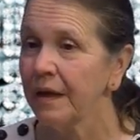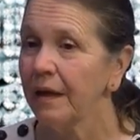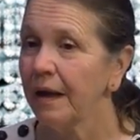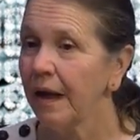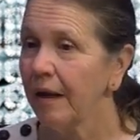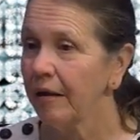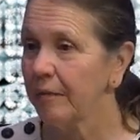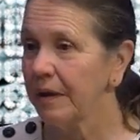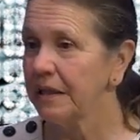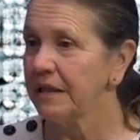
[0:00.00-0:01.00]

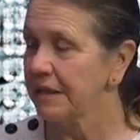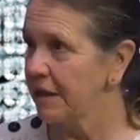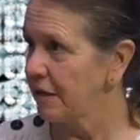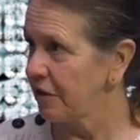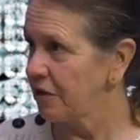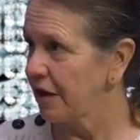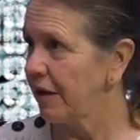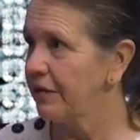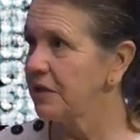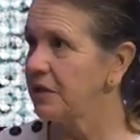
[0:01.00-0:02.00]
And the cingulate
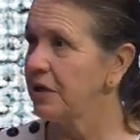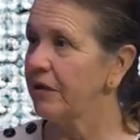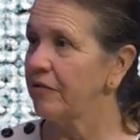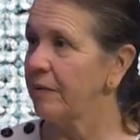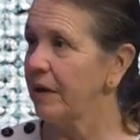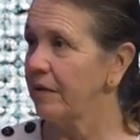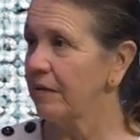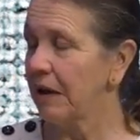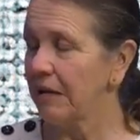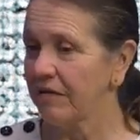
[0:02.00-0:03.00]
gyrus he talks about
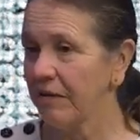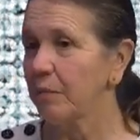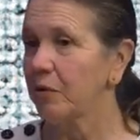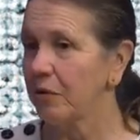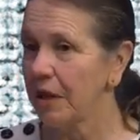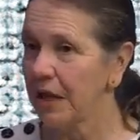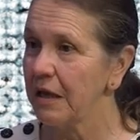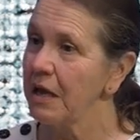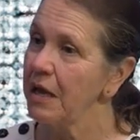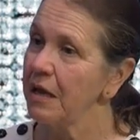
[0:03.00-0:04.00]
similarly,
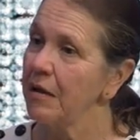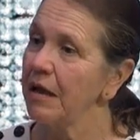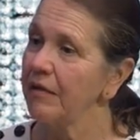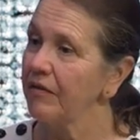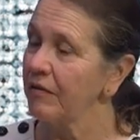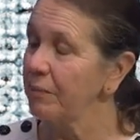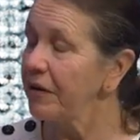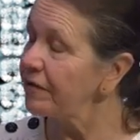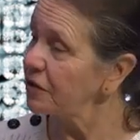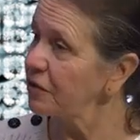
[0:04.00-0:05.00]
it's the
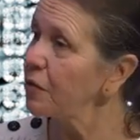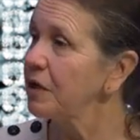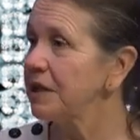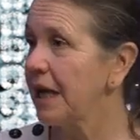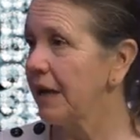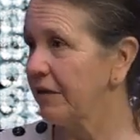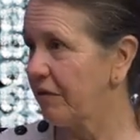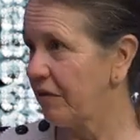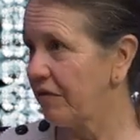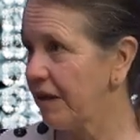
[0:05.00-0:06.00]
prefrontal cortex,
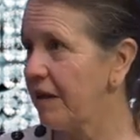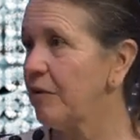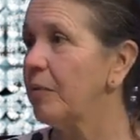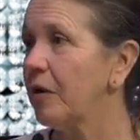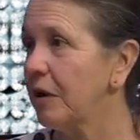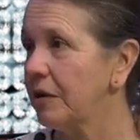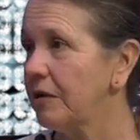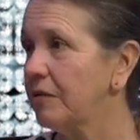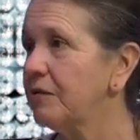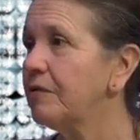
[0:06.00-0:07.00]
the thinking part,
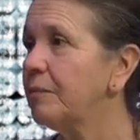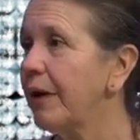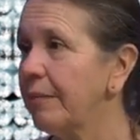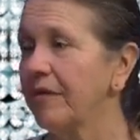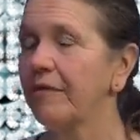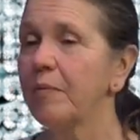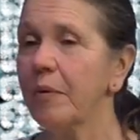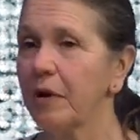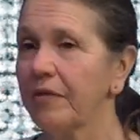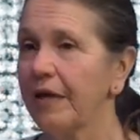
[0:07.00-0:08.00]
the problem-solving
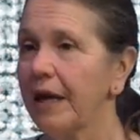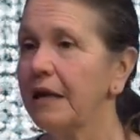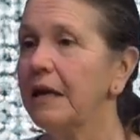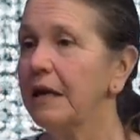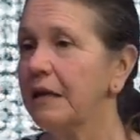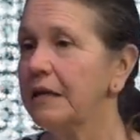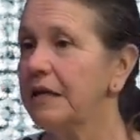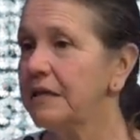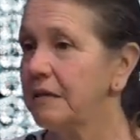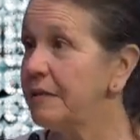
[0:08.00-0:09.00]
part that
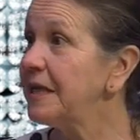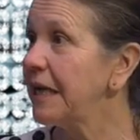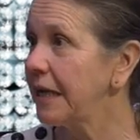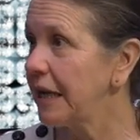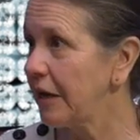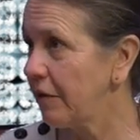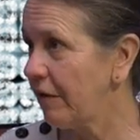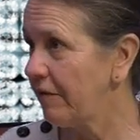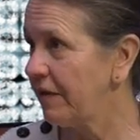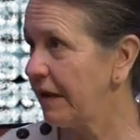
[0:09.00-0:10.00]
needs to be taken care
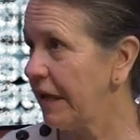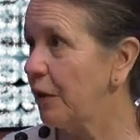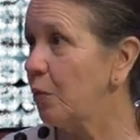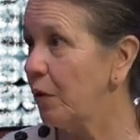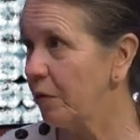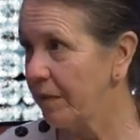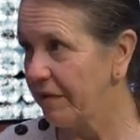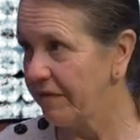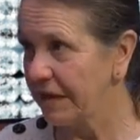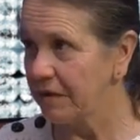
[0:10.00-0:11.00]
of. It will be
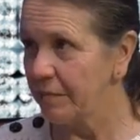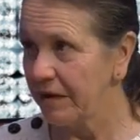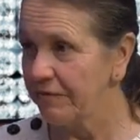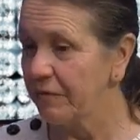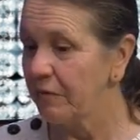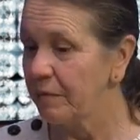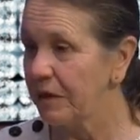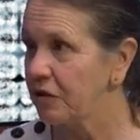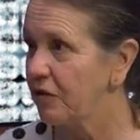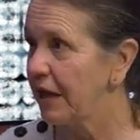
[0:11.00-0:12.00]
affected by food, by
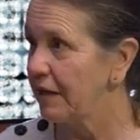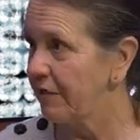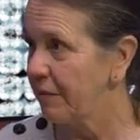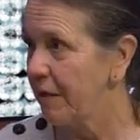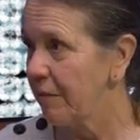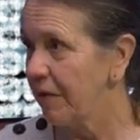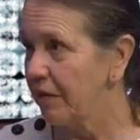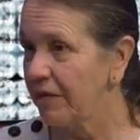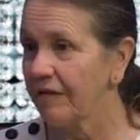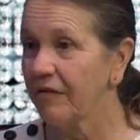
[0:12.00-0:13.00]
stress, by
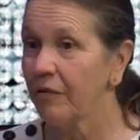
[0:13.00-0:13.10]
all these things.